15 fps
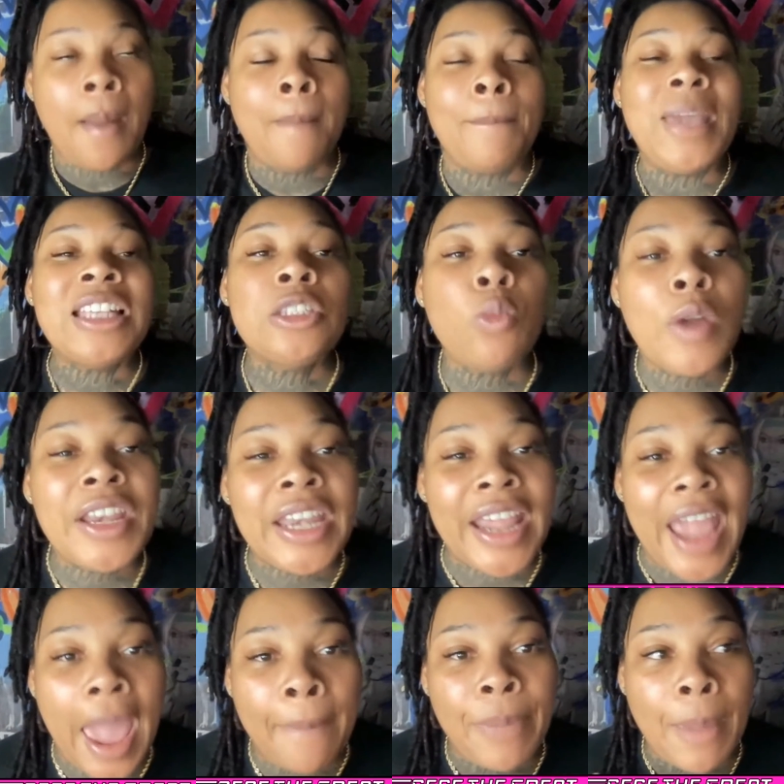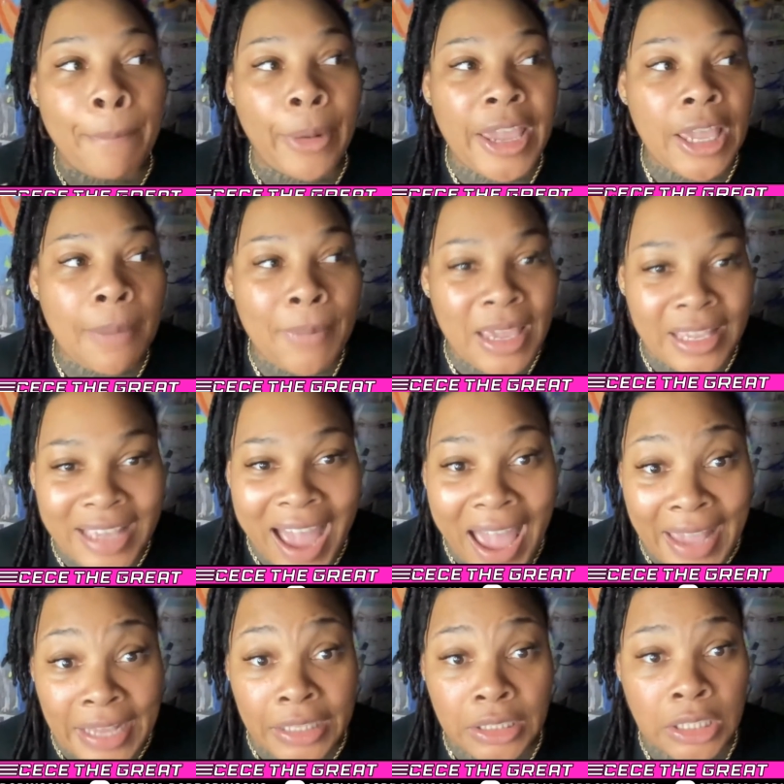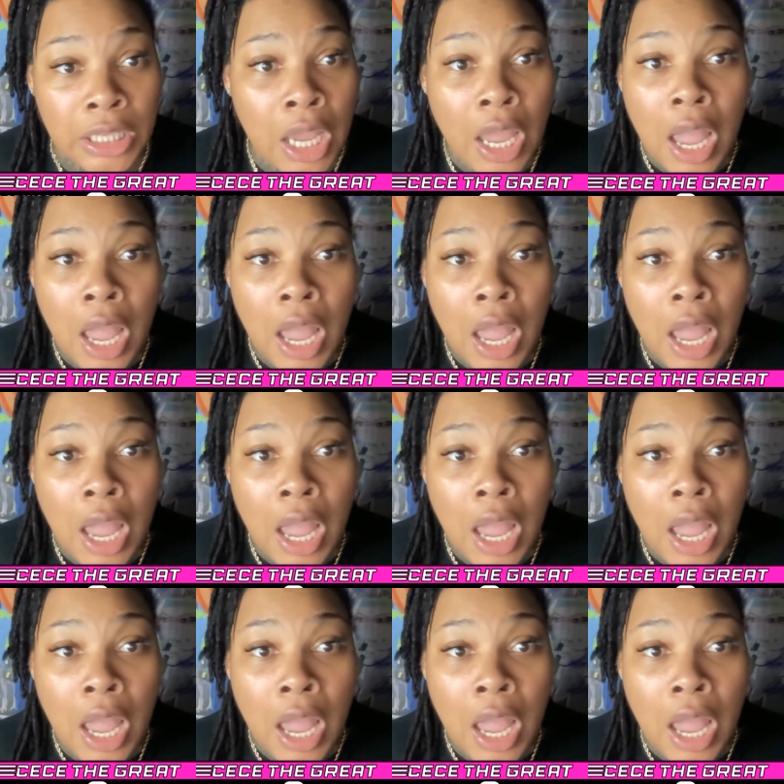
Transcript: Miss Wendy had been bringing me kites.